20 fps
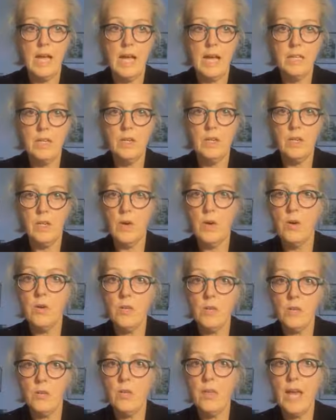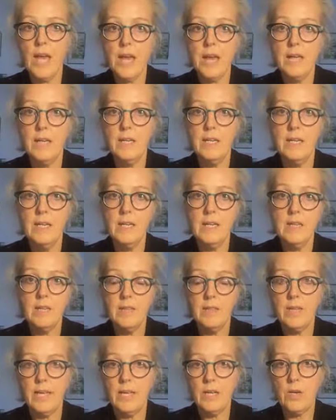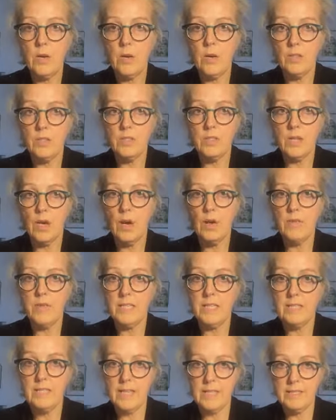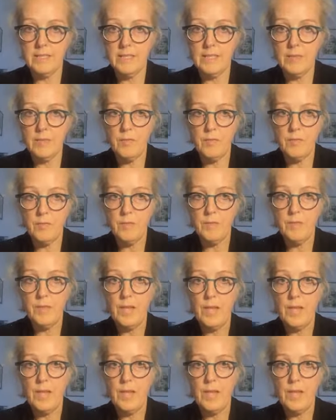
and you can argue then that their costs are excessive.